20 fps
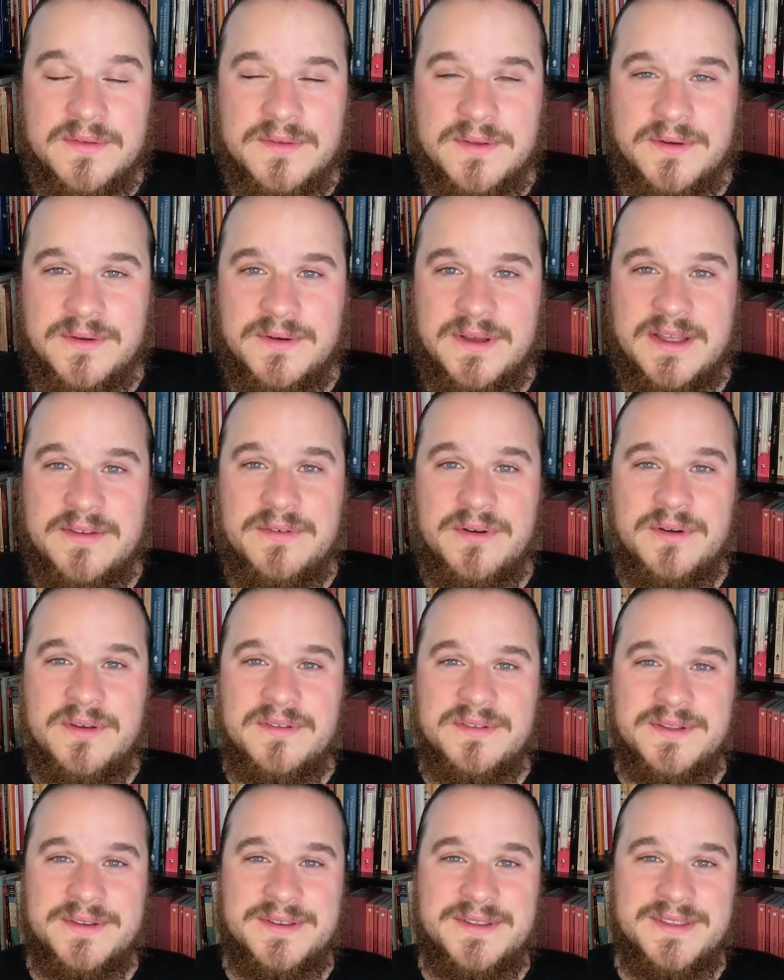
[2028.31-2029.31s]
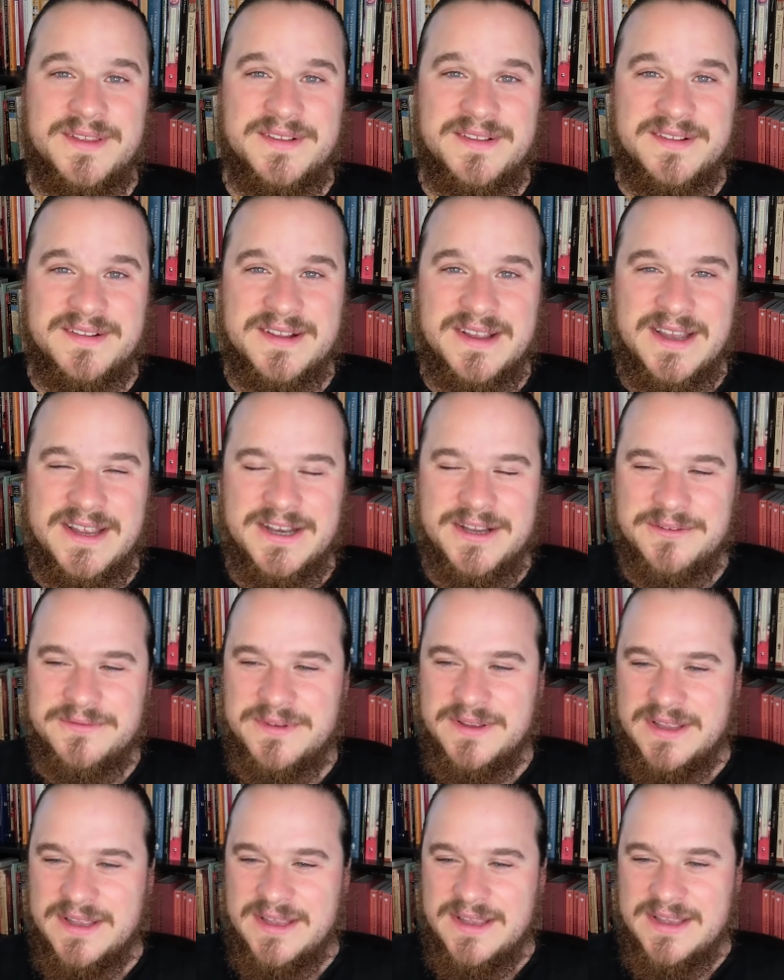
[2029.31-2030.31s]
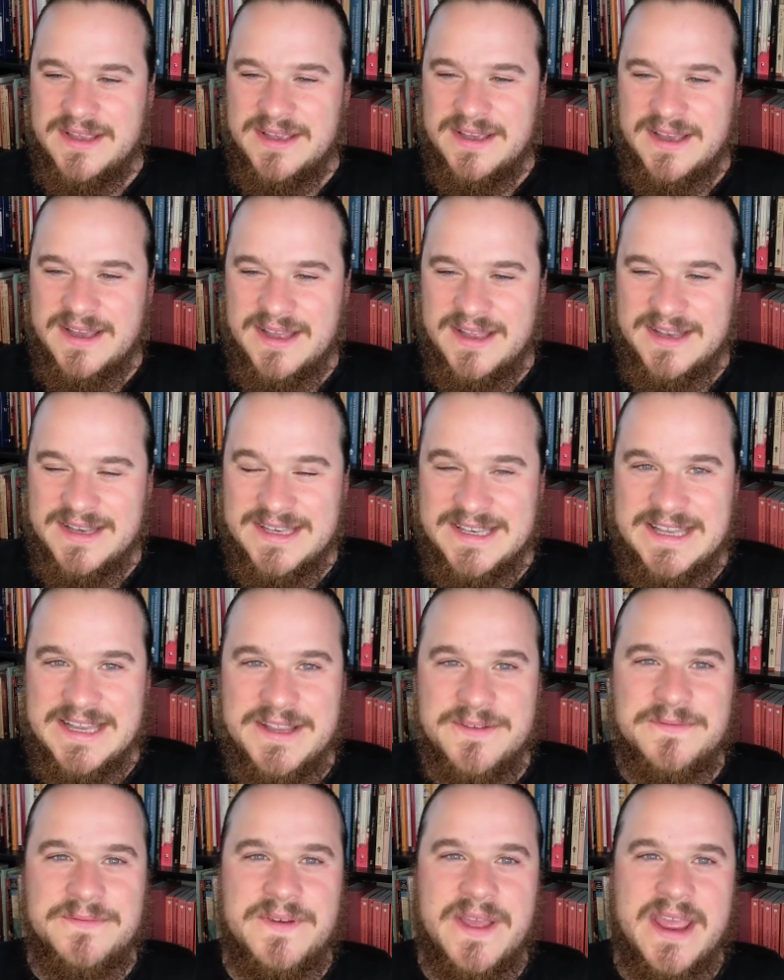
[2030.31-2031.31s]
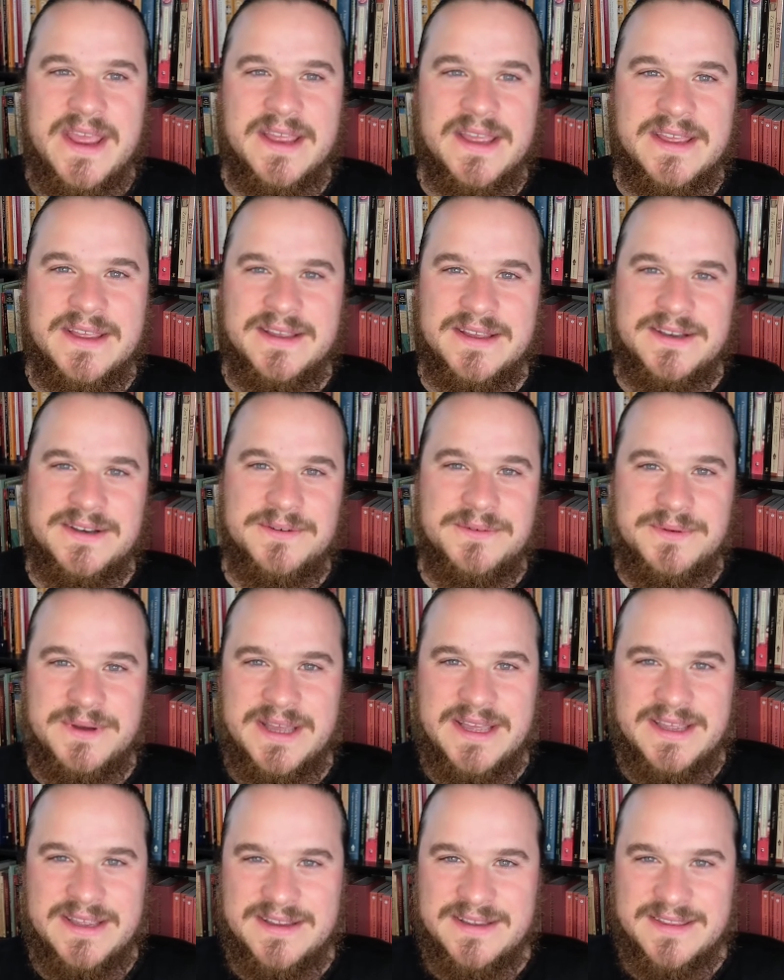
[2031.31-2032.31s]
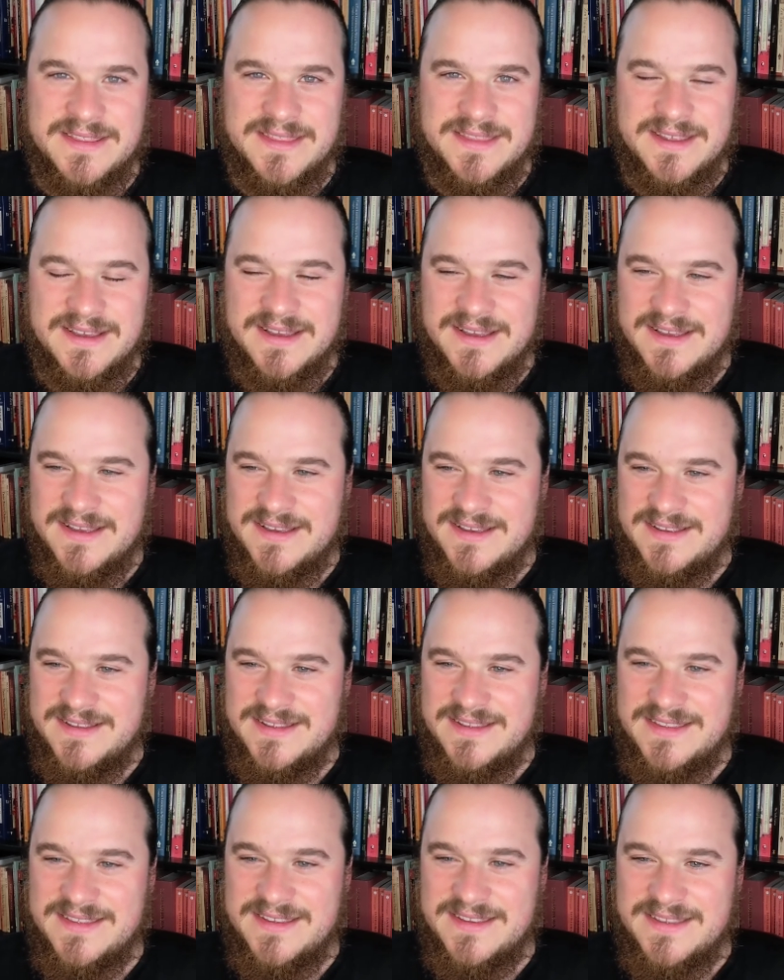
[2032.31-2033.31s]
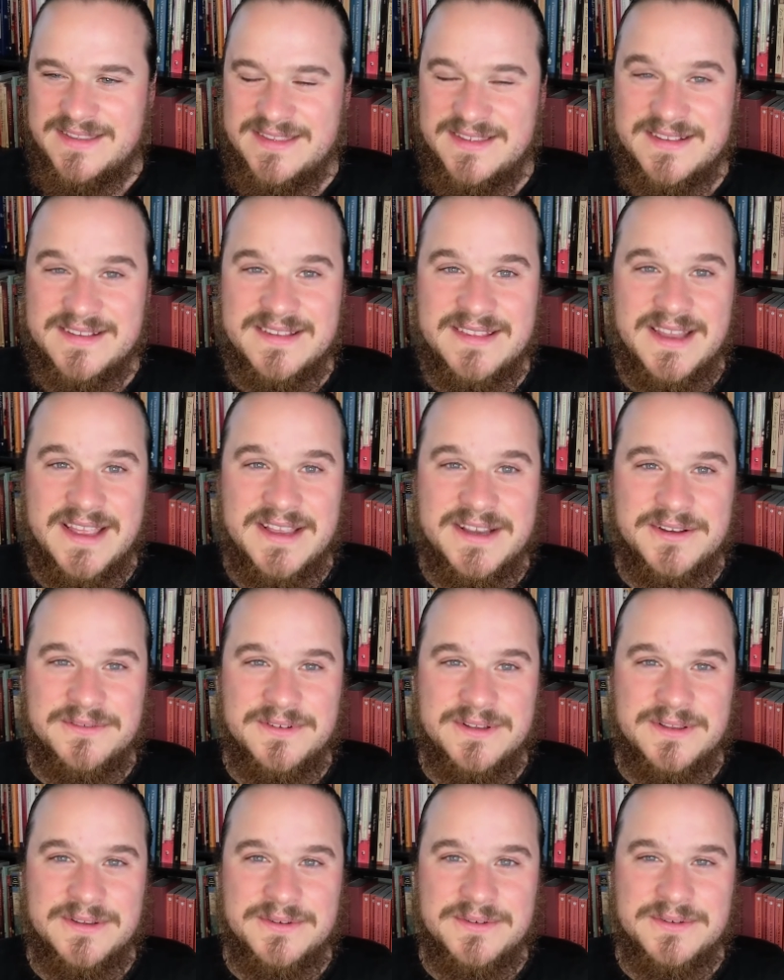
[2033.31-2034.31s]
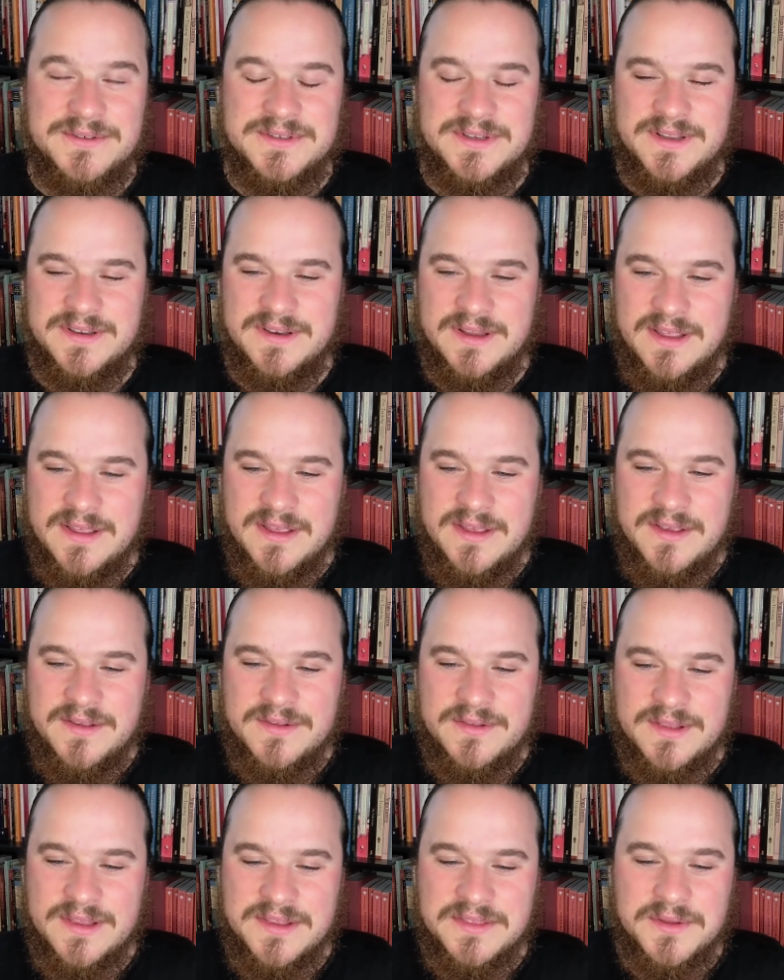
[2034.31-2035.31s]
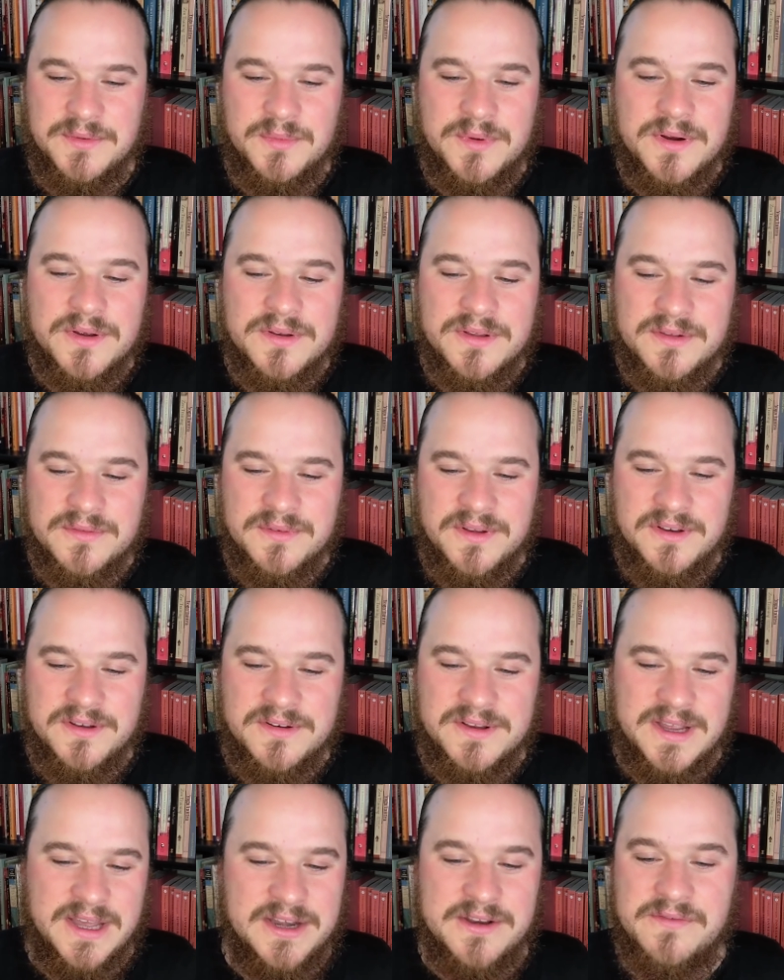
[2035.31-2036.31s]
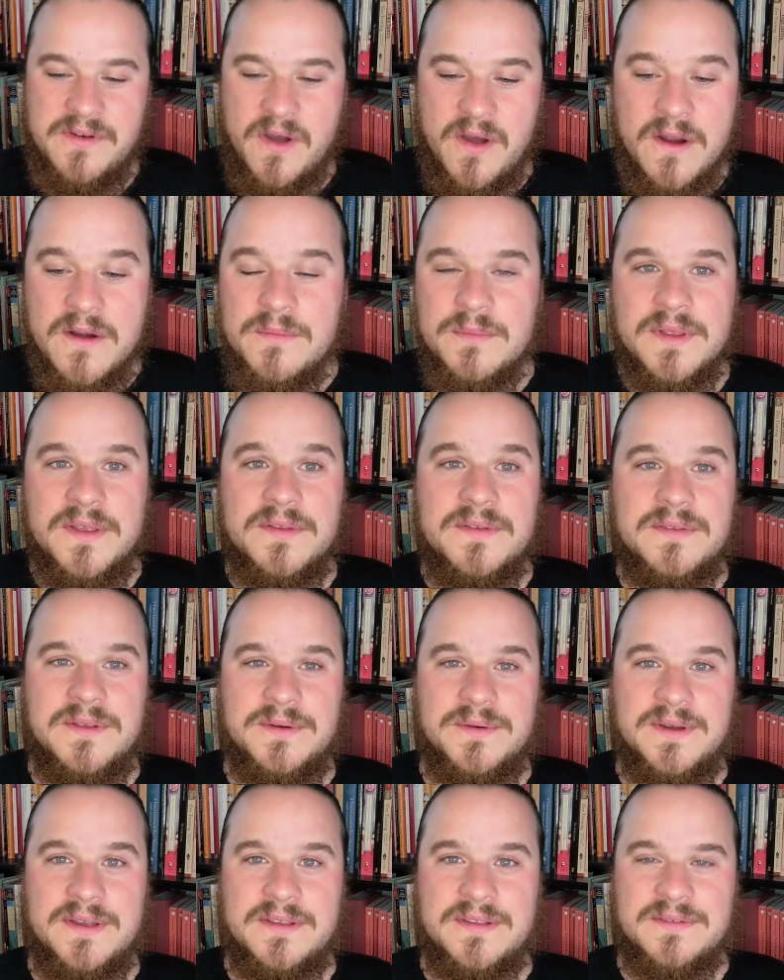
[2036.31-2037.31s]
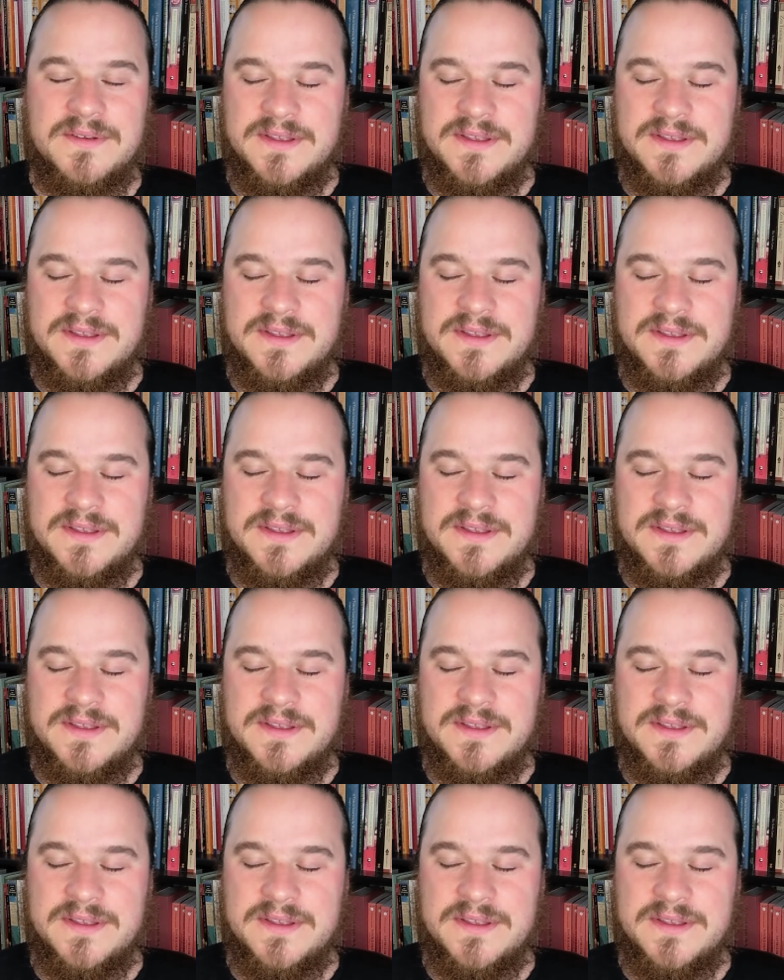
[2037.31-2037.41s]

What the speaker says: So I've always looked at this as kind of defanging, in a way, the snake of illusion, so that the world is rendered kind of harmless to us.